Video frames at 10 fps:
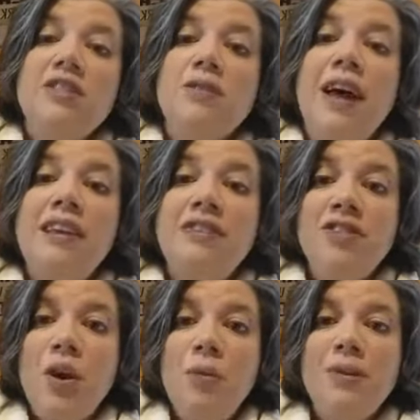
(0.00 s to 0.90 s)
So let us
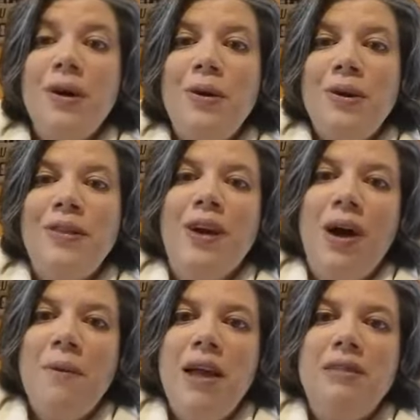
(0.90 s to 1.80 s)
know below in the
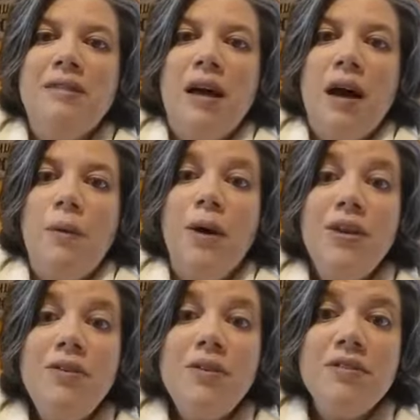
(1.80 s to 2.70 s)
comments what
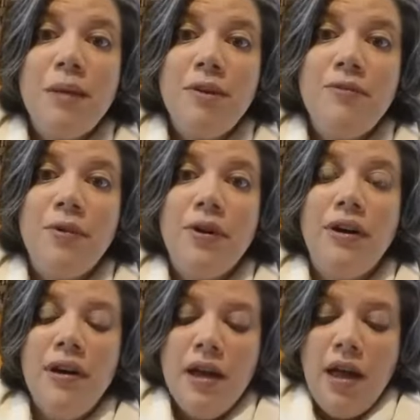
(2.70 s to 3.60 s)
you use lemon
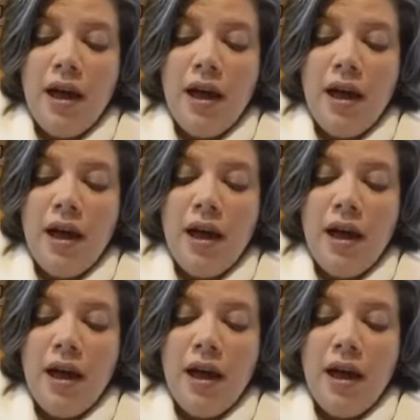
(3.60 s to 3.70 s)
for,